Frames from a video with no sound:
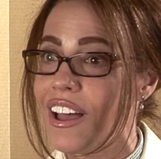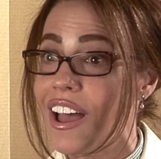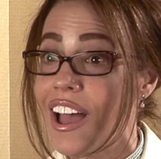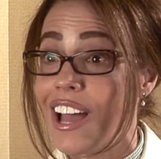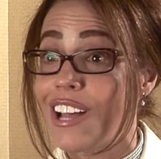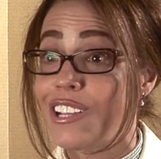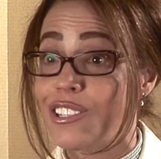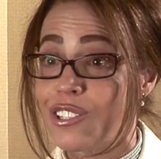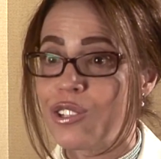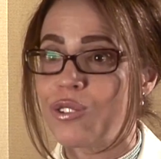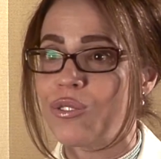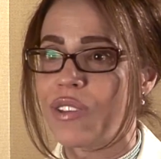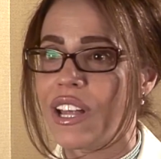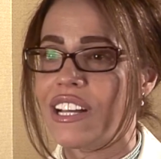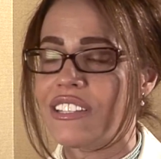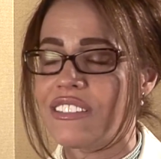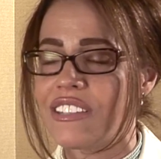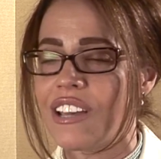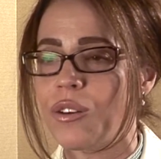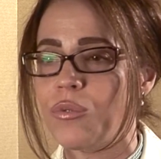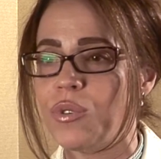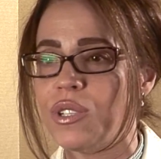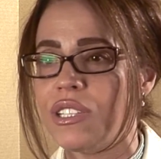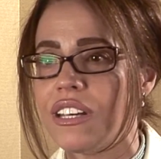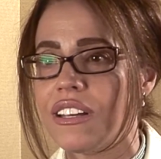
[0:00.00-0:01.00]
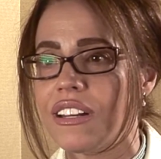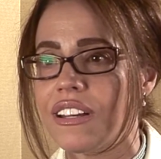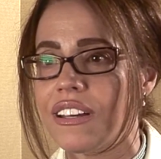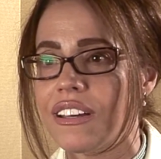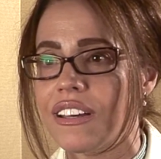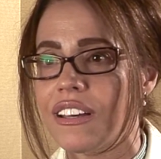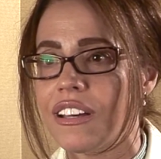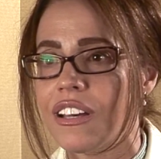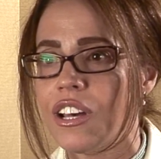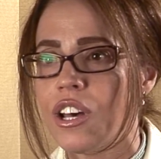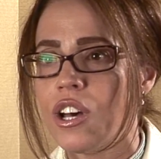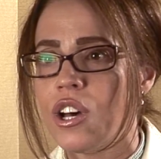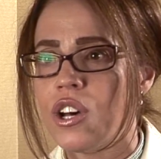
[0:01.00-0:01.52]
And so that's how we did it.
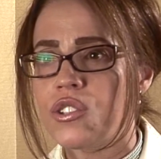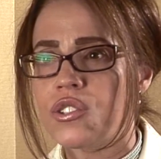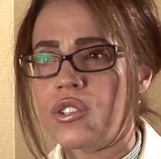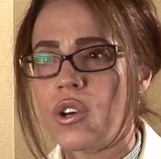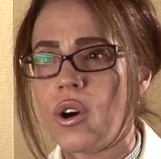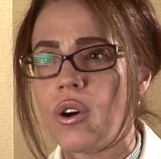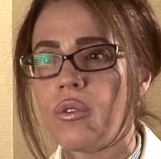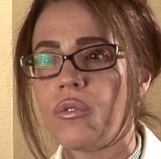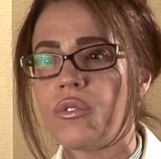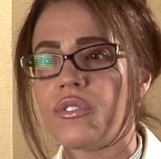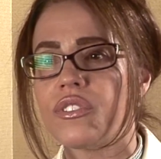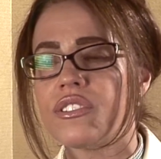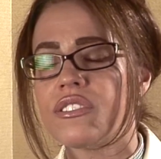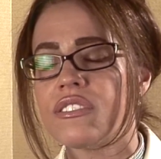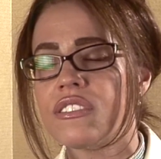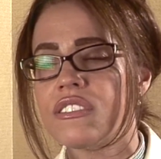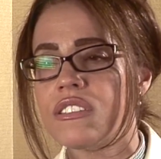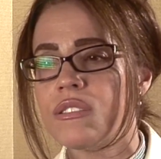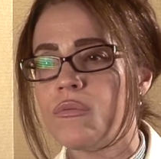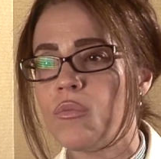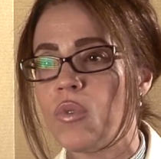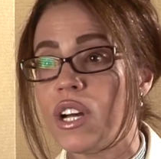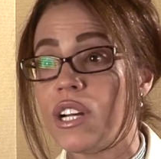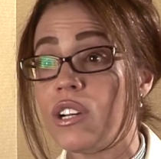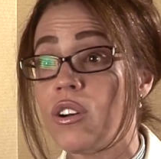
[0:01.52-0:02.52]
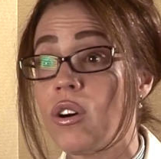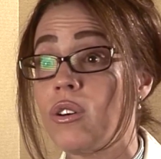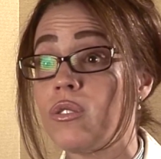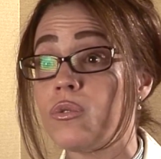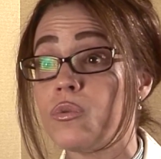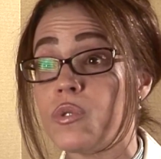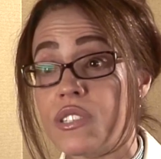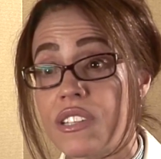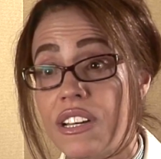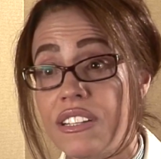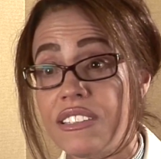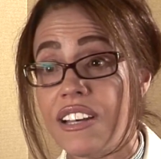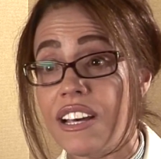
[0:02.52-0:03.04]
So the system-wide goal
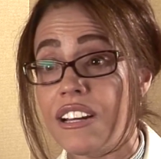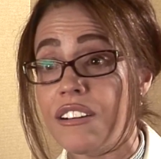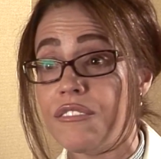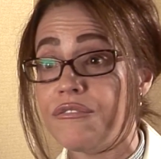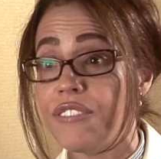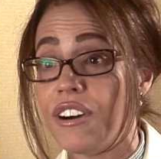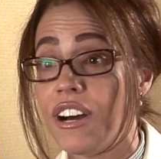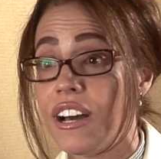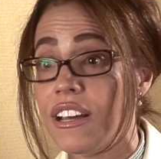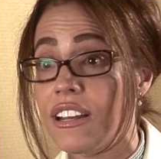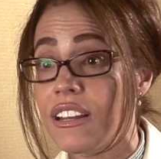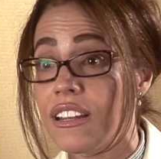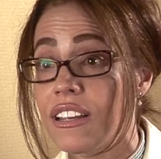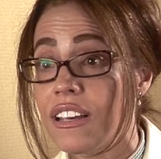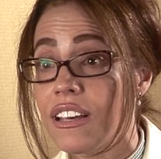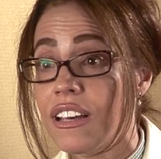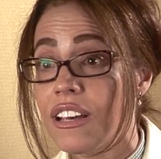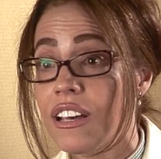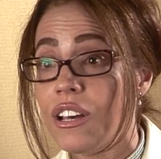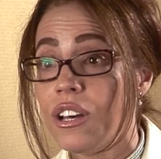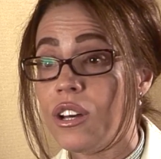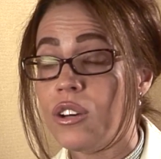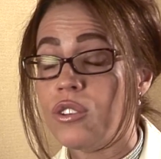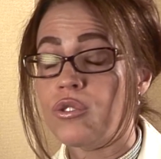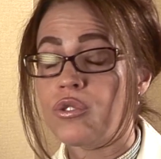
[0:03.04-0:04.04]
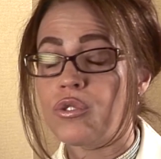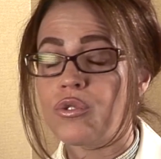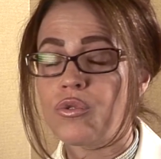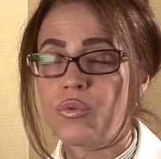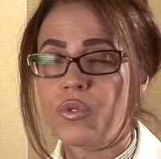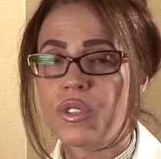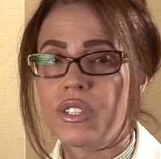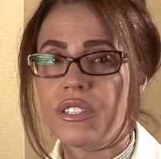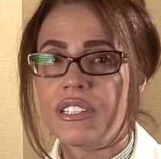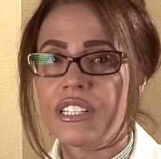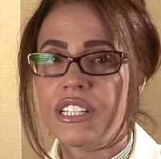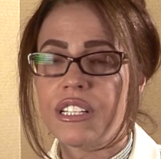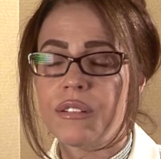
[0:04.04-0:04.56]
was identified to
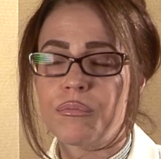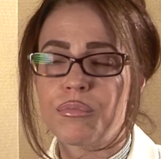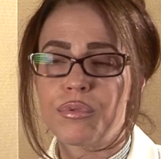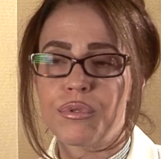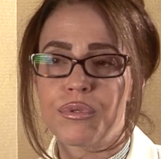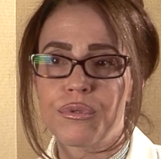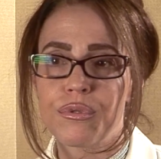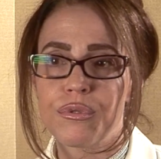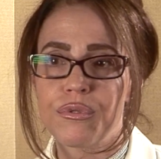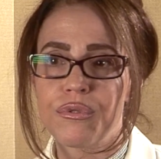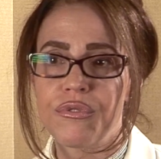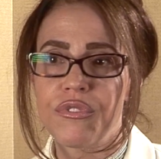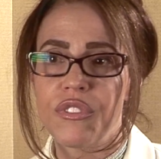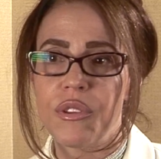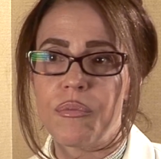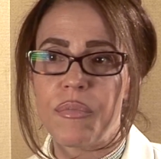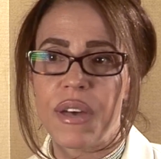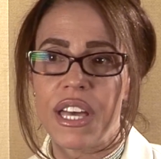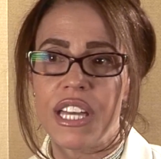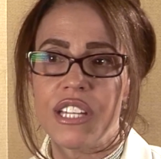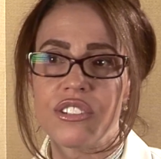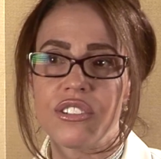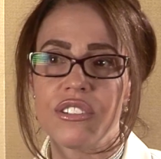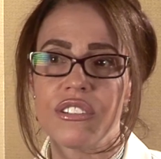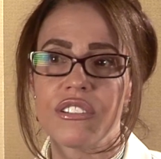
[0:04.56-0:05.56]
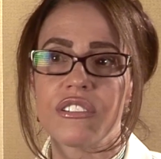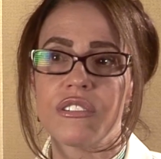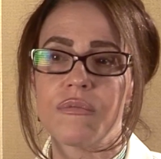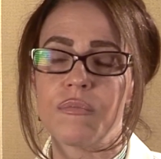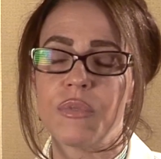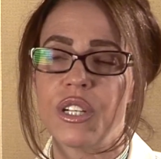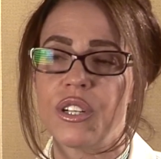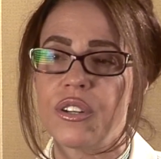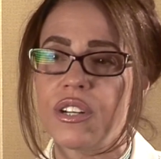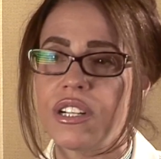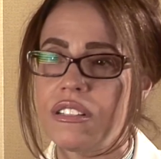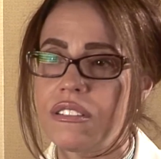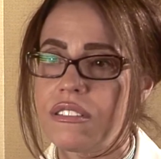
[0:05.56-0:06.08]
really improve the patient
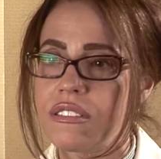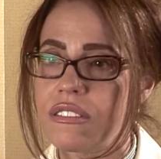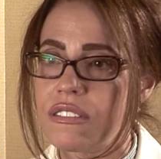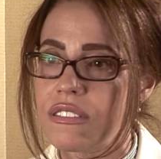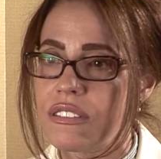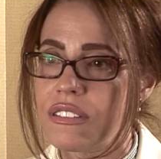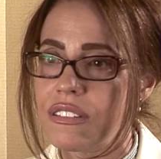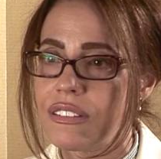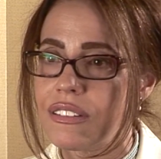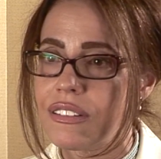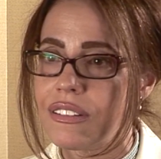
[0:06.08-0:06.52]
experience,